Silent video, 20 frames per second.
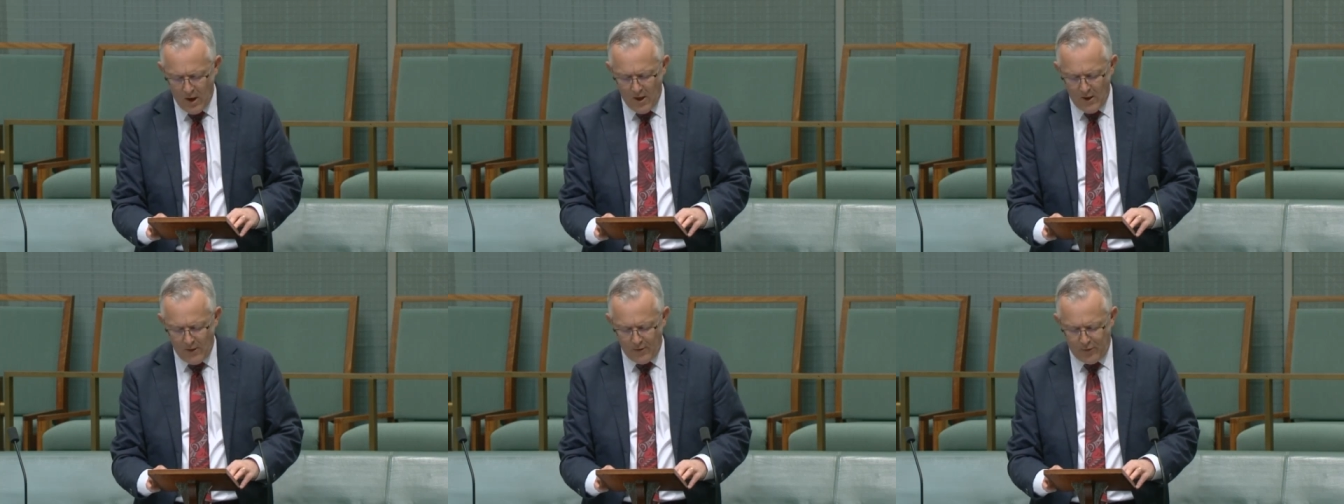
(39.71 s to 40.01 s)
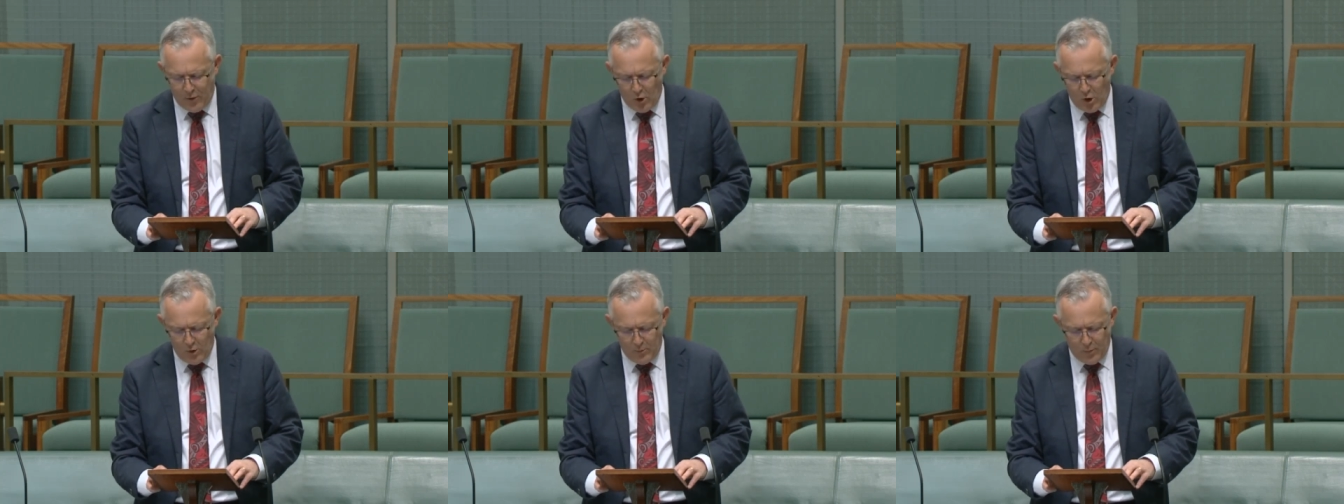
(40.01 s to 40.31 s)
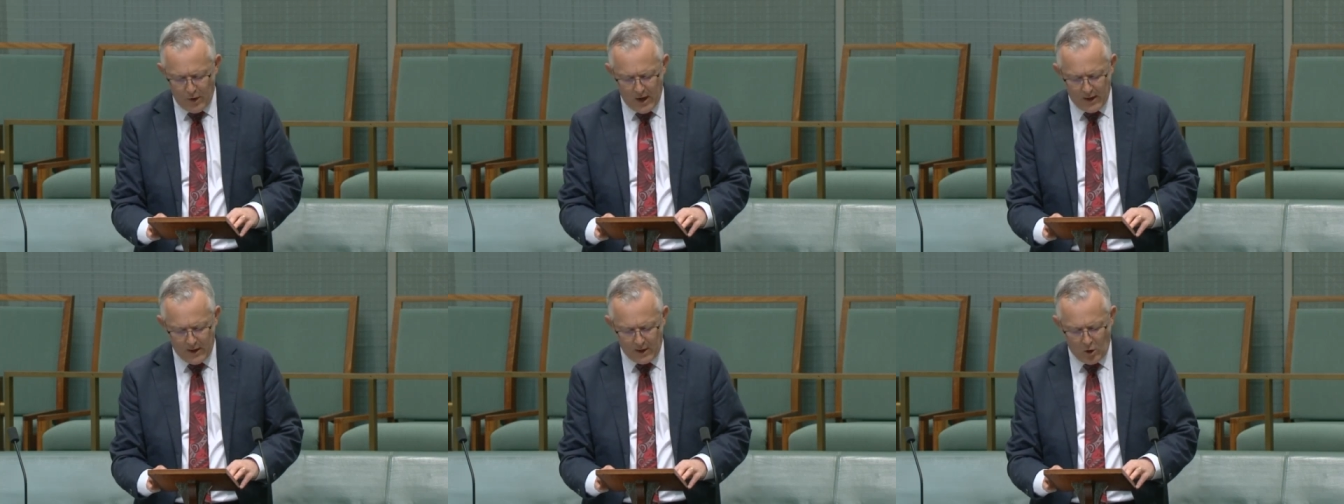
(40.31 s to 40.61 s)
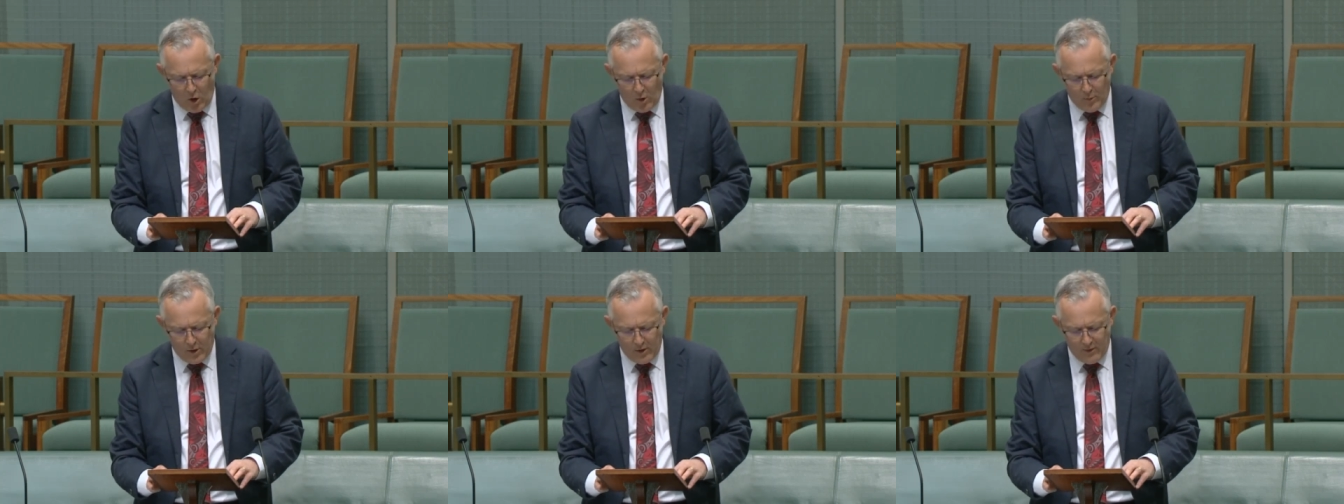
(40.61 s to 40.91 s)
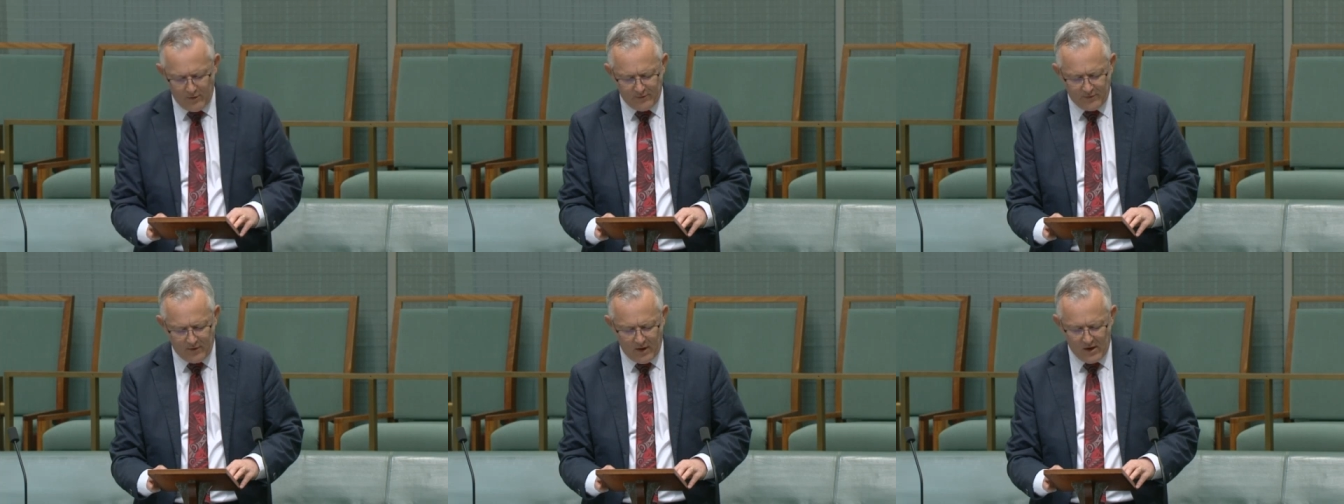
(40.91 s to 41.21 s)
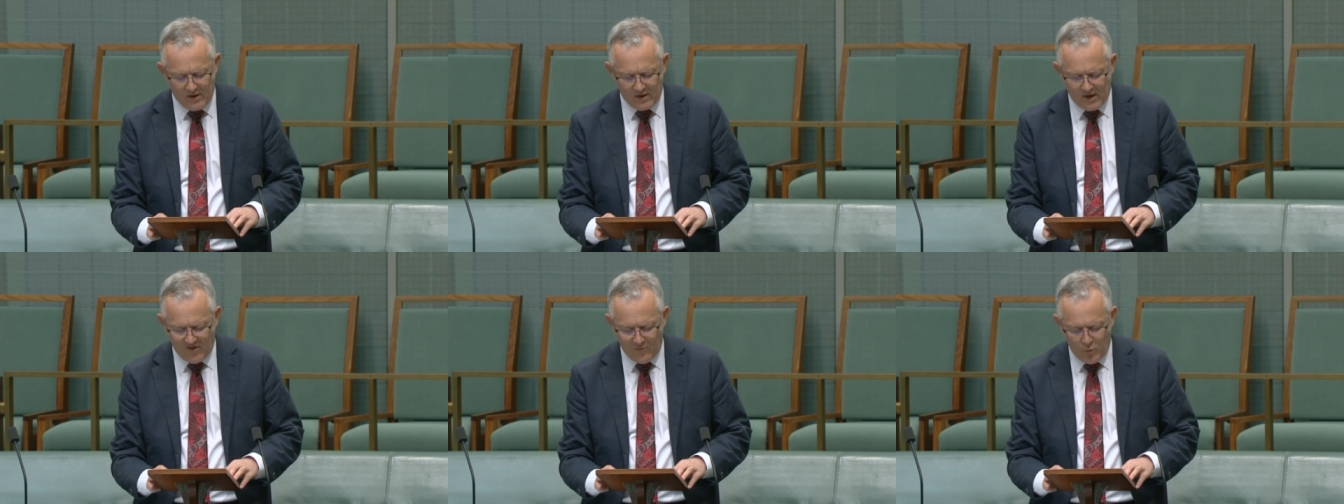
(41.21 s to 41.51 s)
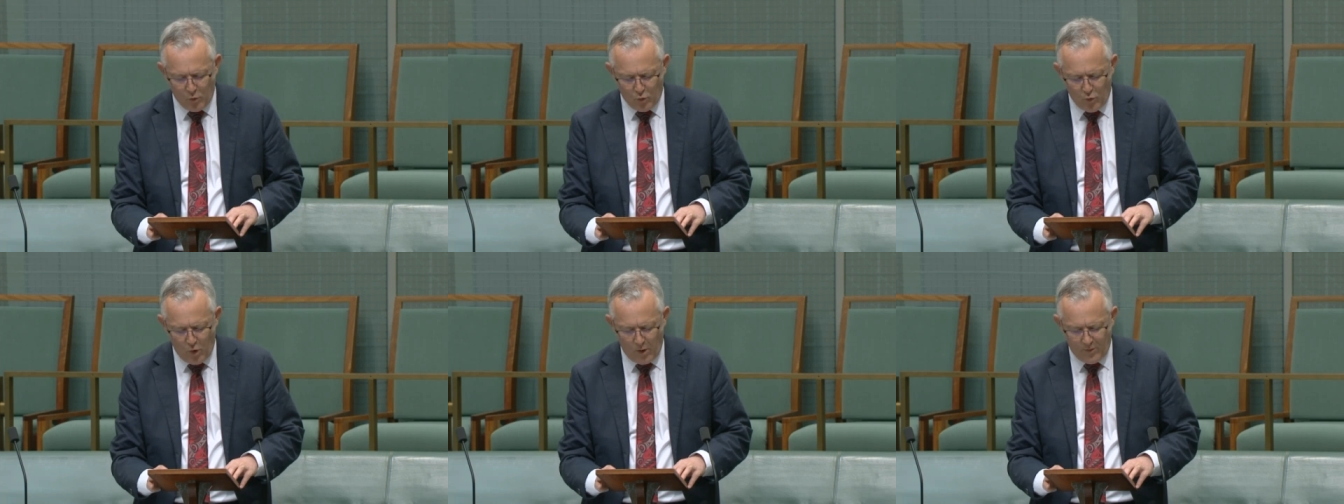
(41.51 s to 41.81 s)
third-party lobbyists and
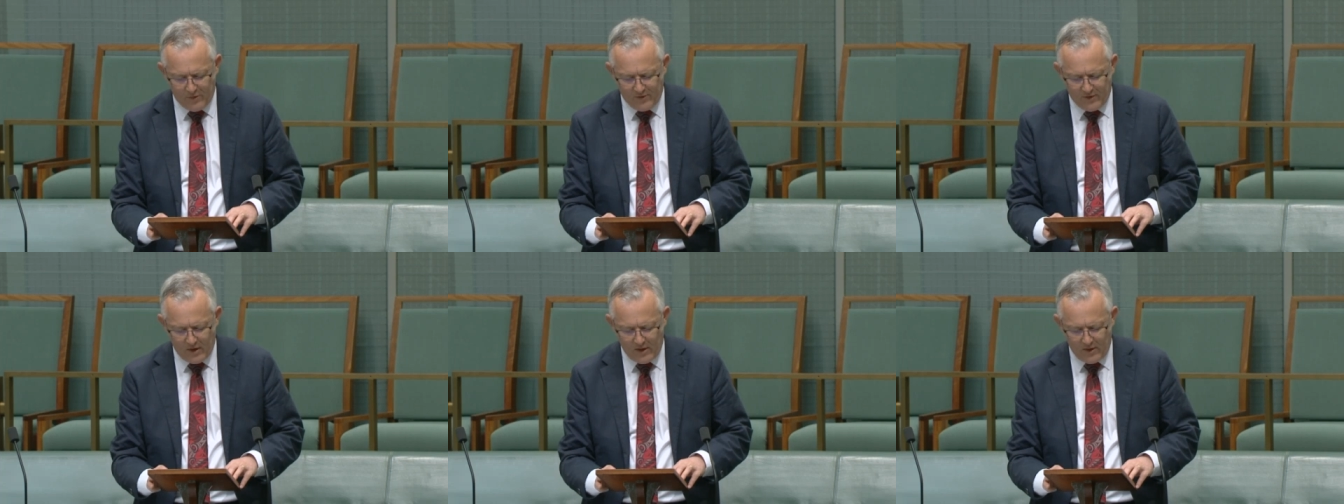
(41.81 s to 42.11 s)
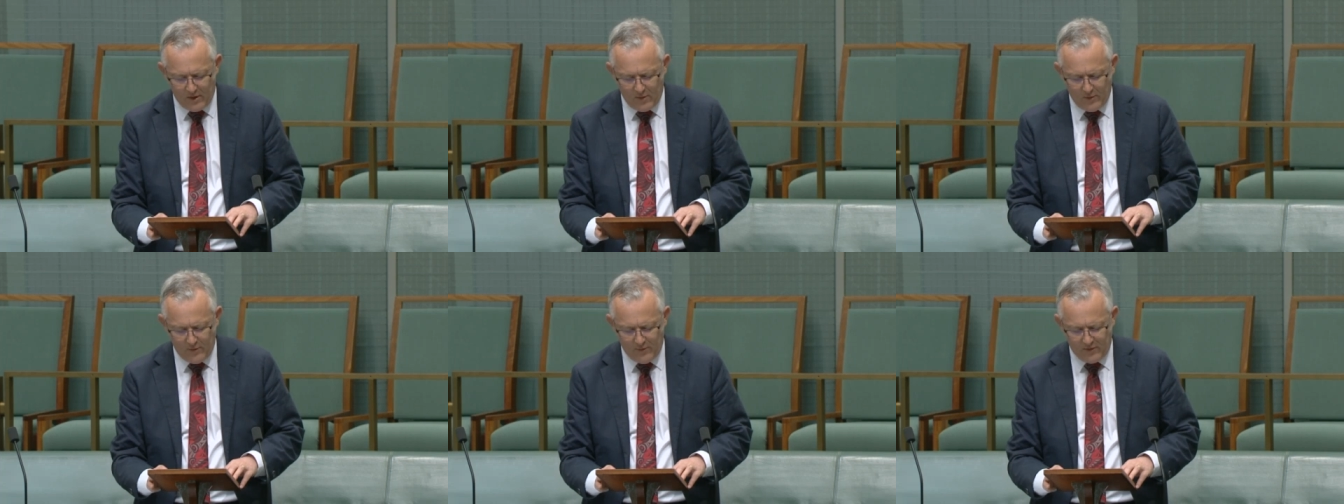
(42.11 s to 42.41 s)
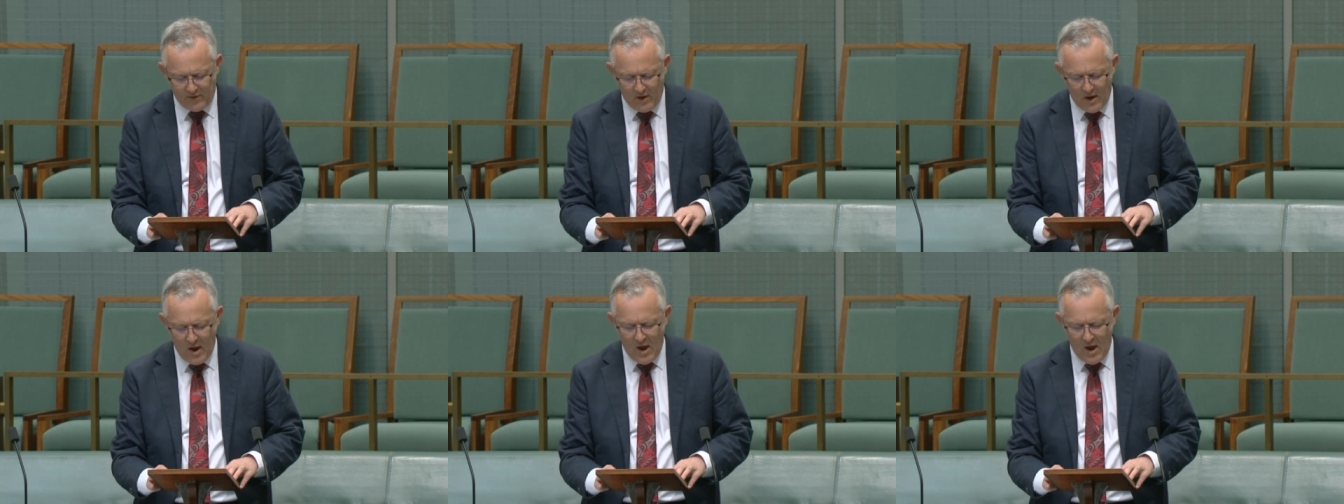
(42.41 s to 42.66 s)
government representatives,